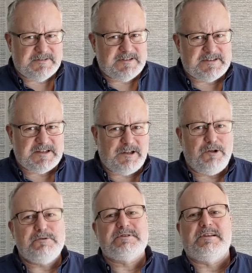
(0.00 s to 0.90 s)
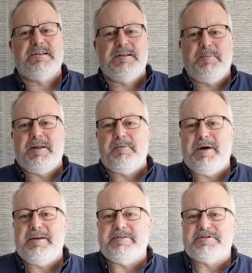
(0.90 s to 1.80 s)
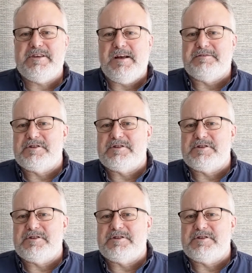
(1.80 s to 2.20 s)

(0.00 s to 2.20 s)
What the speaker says: disclose a little bit about yourself